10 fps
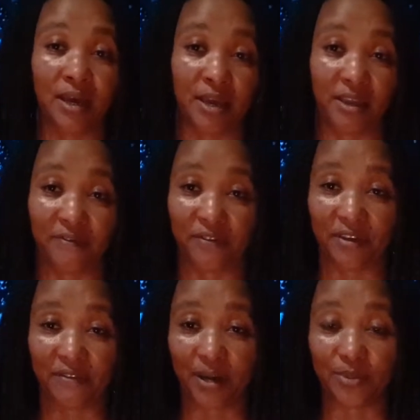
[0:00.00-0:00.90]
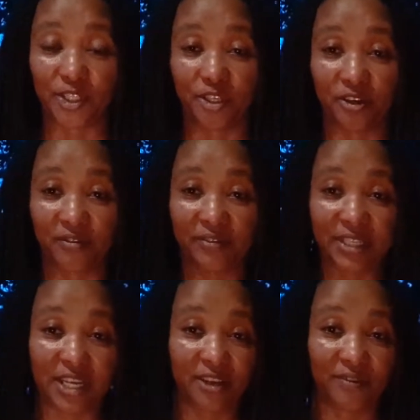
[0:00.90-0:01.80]
if I'm served
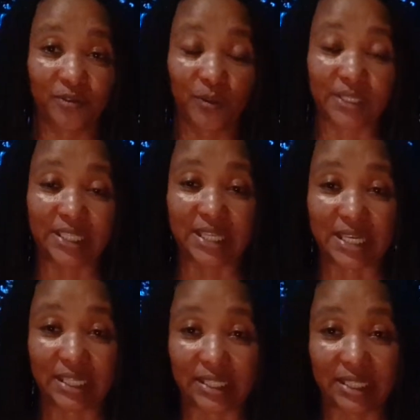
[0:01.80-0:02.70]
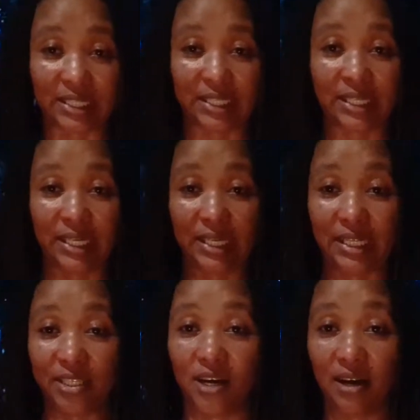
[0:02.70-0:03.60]
any of those things and
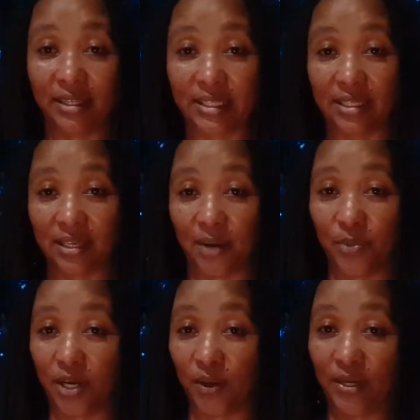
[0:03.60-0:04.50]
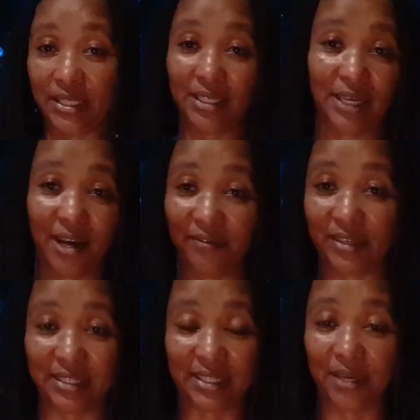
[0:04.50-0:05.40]
it's hot, I'm not going to have
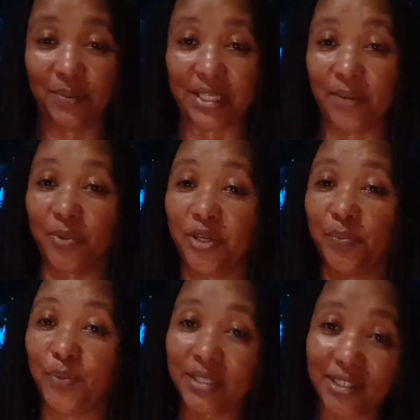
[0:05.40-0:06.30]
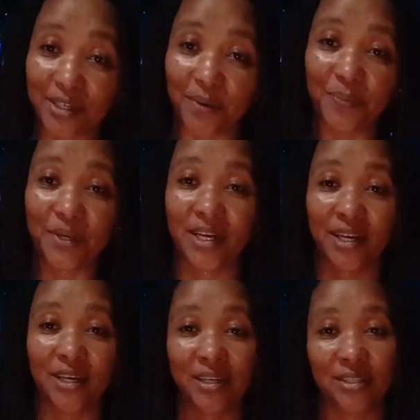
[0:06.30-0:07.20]
it same time. I'm going to put it up,
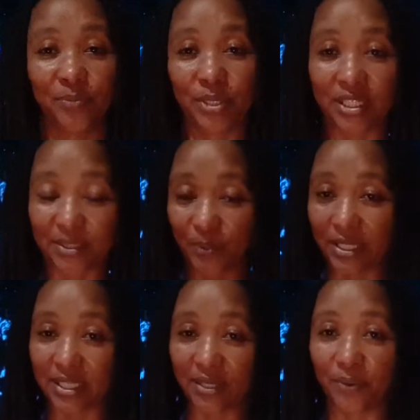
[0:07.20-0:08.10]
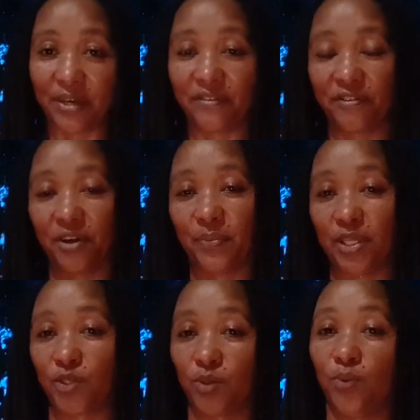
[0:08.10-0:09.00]
put it away for a bit
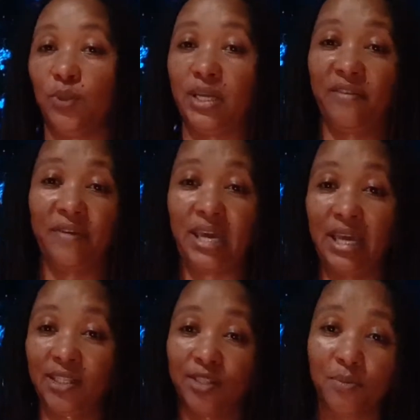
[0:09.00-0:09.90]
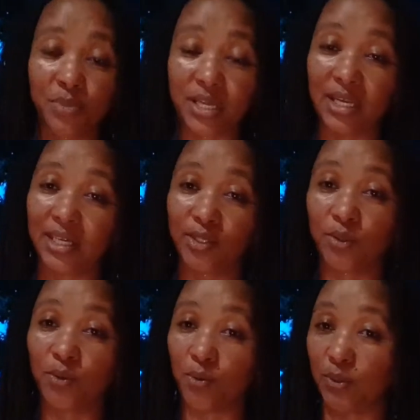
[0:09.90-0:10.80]
to cool. And if I get something that's
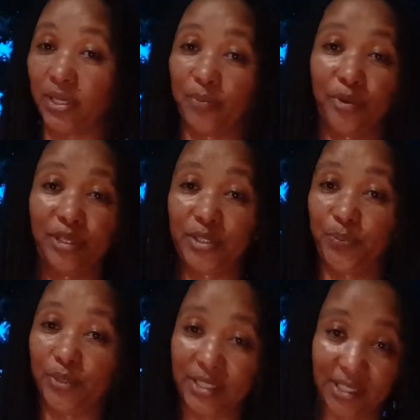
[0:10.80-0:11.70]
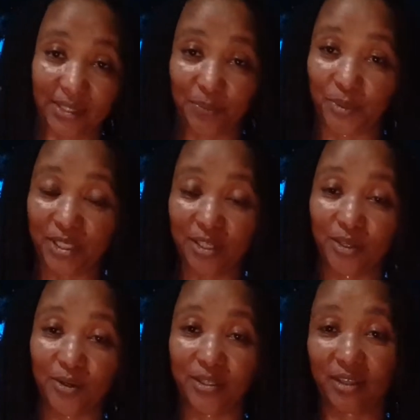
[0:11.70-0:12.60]
cold, I'm going to put it
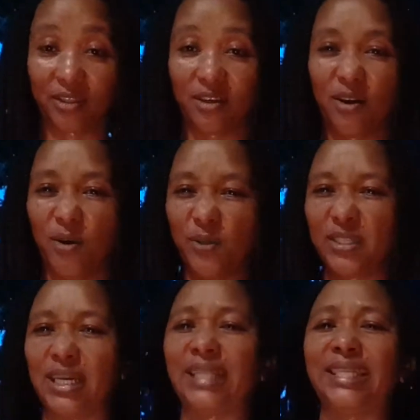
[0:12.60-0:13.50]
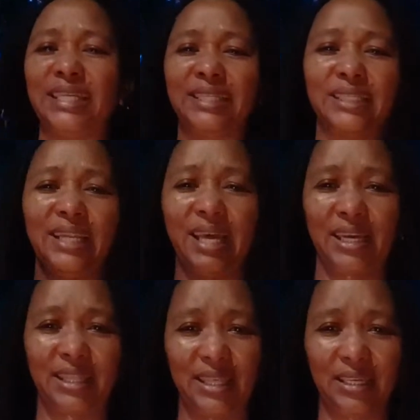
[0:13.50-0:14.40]
down to thaw out. So I tend to
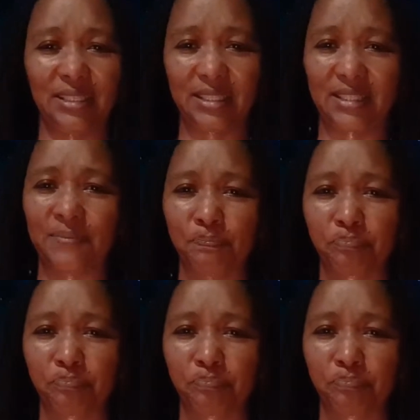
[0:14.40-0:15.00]
like things